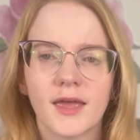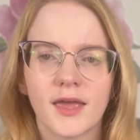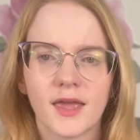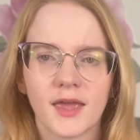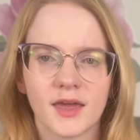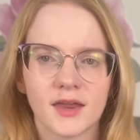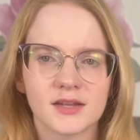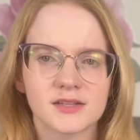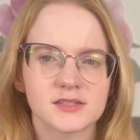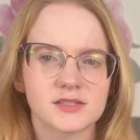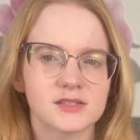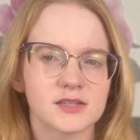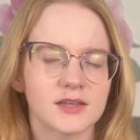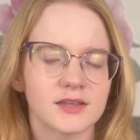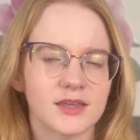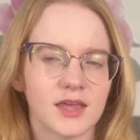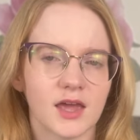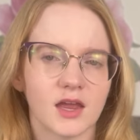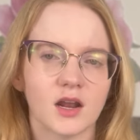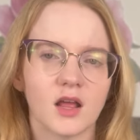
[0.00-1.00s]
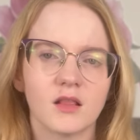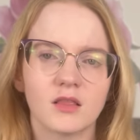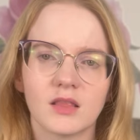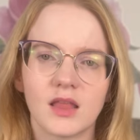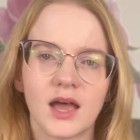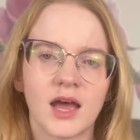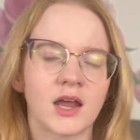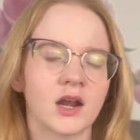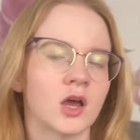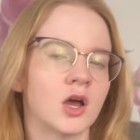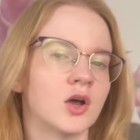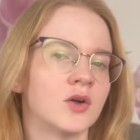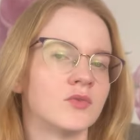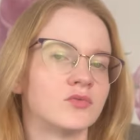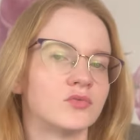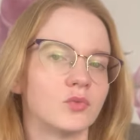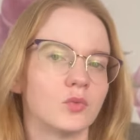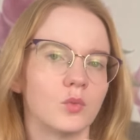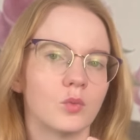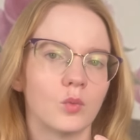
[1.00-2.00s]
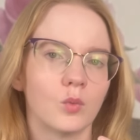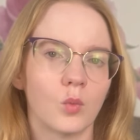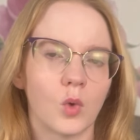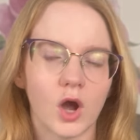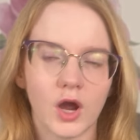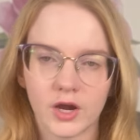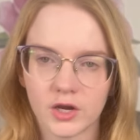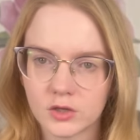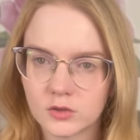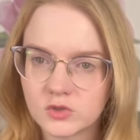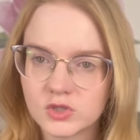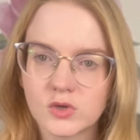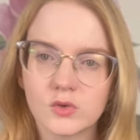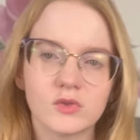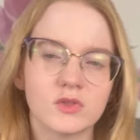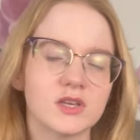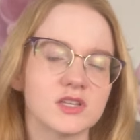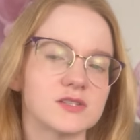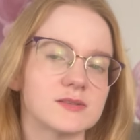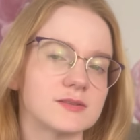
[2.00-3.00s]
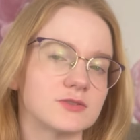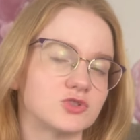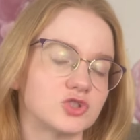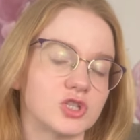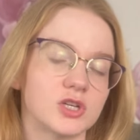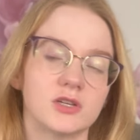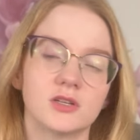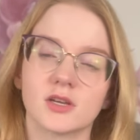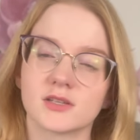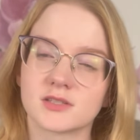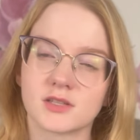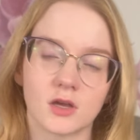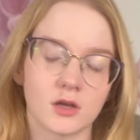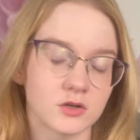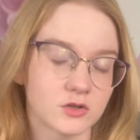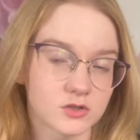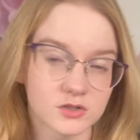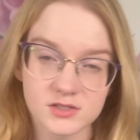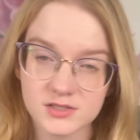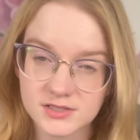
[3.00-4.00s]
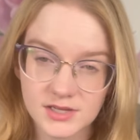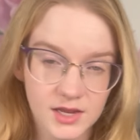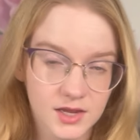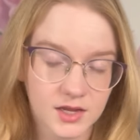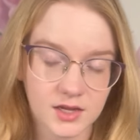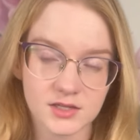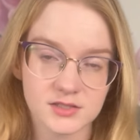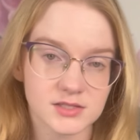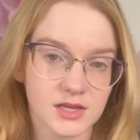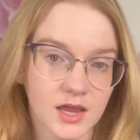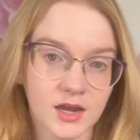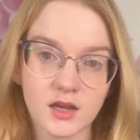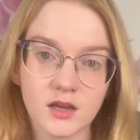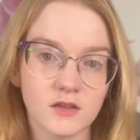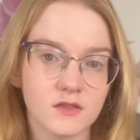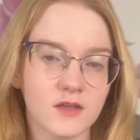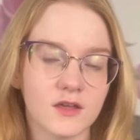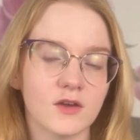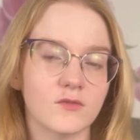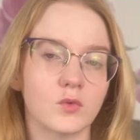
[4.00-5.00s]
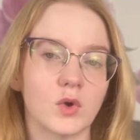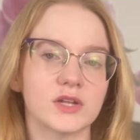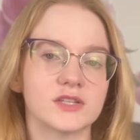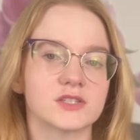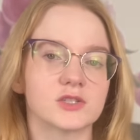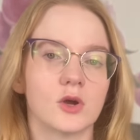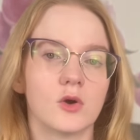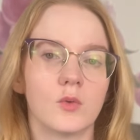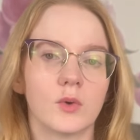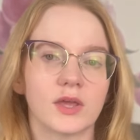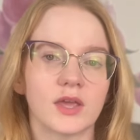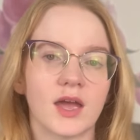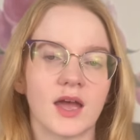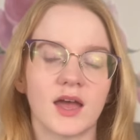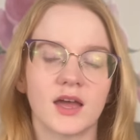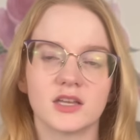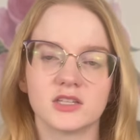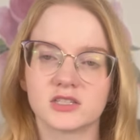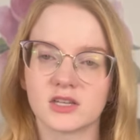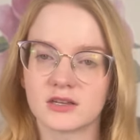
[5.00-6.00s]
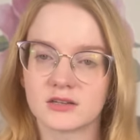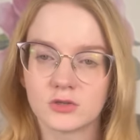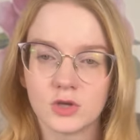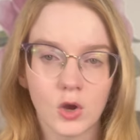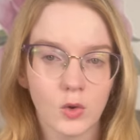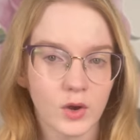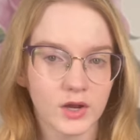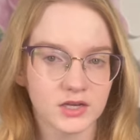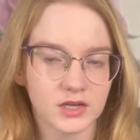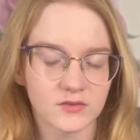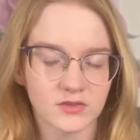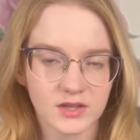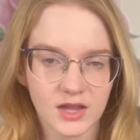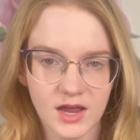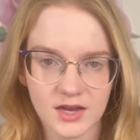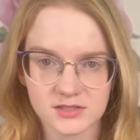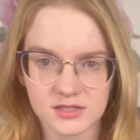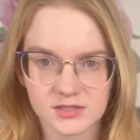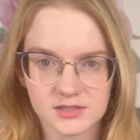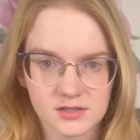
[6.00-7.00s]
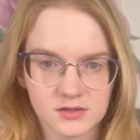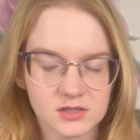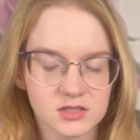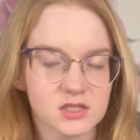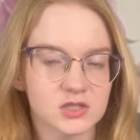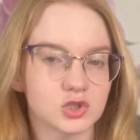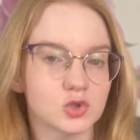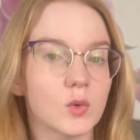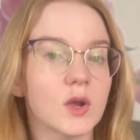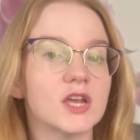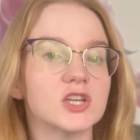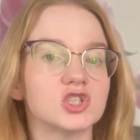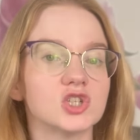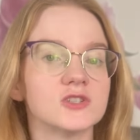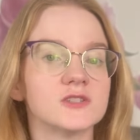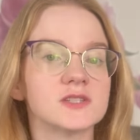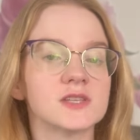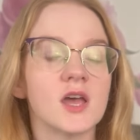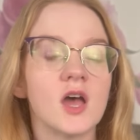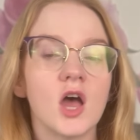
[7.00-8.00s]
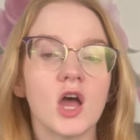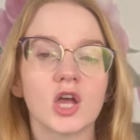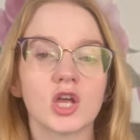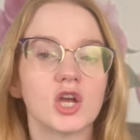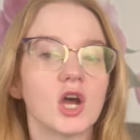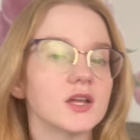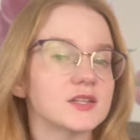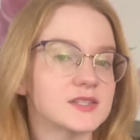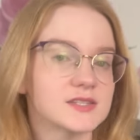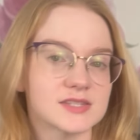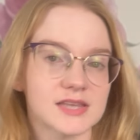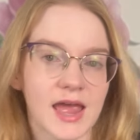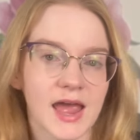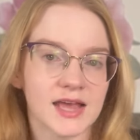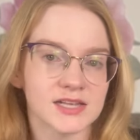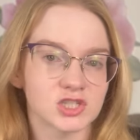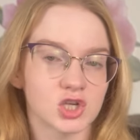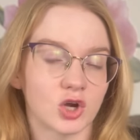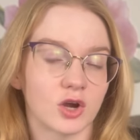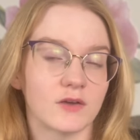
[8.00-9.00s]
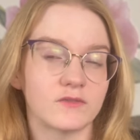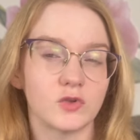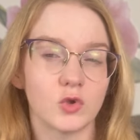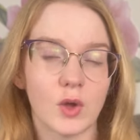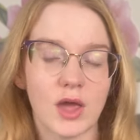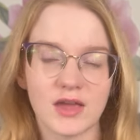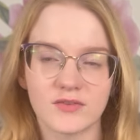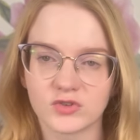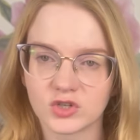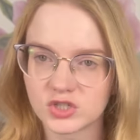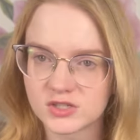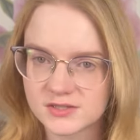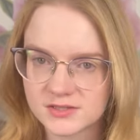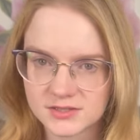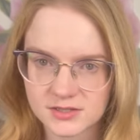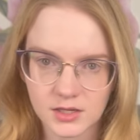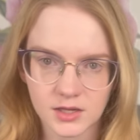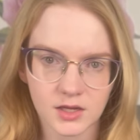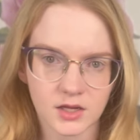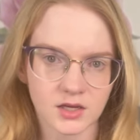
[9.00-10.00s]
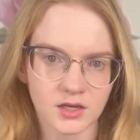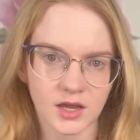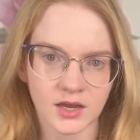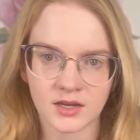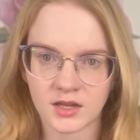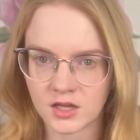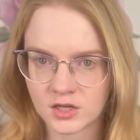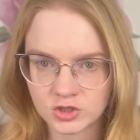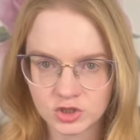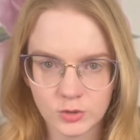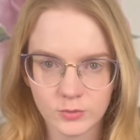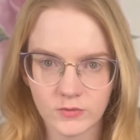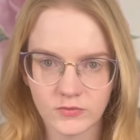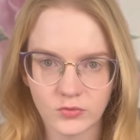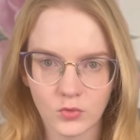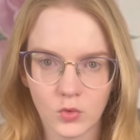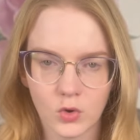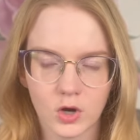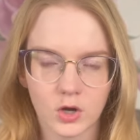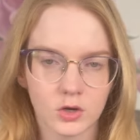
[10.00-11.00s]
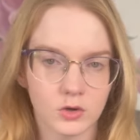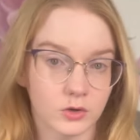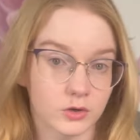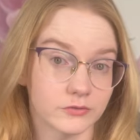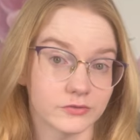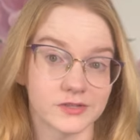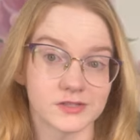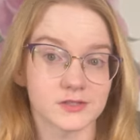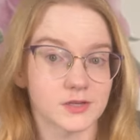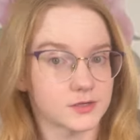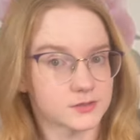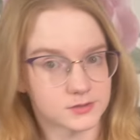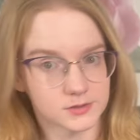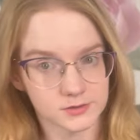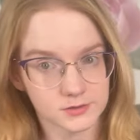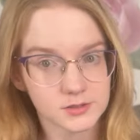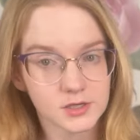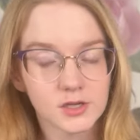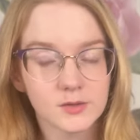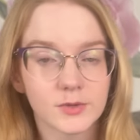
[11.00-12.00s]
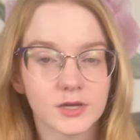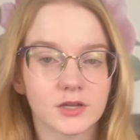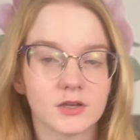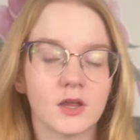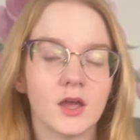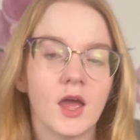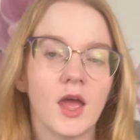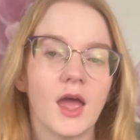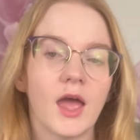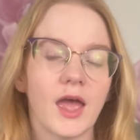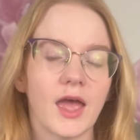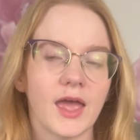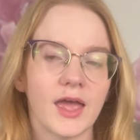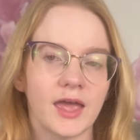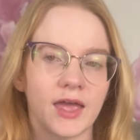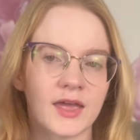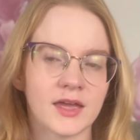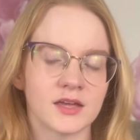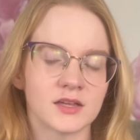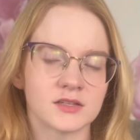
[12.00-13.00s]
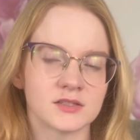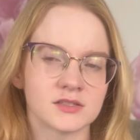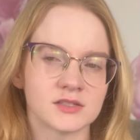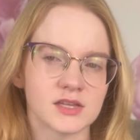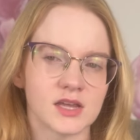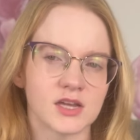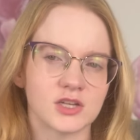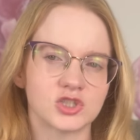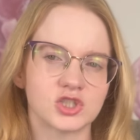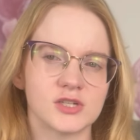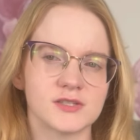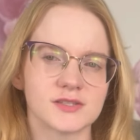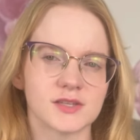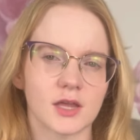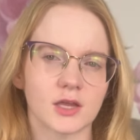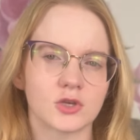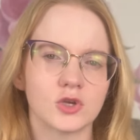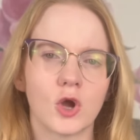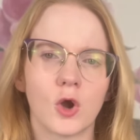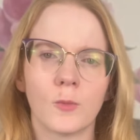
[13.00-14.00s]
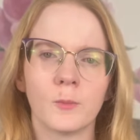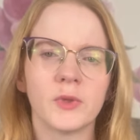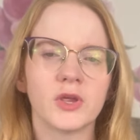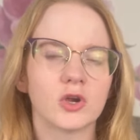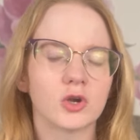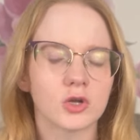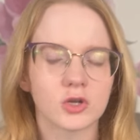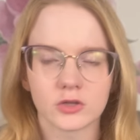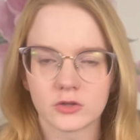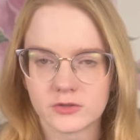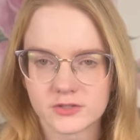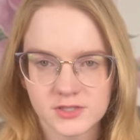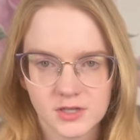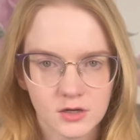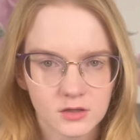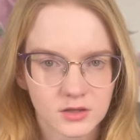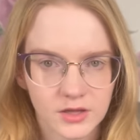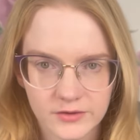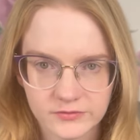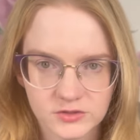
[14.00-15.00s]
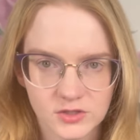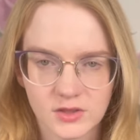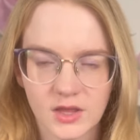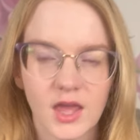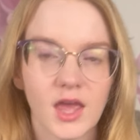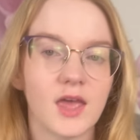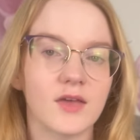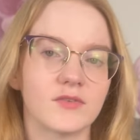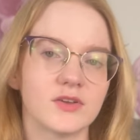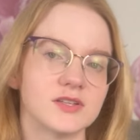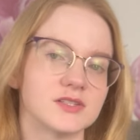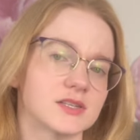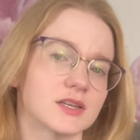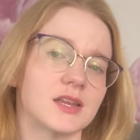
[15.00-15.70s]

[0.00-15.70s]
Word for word: And it's, again, a lot of why are you doing this? She doesn't understand anything of what's going on, no idea of the context and the situations. Guts is asking her "Have you ever seen an angel before, or in this case, a demon. And uh, she's like, no, miracles are left to the heavens.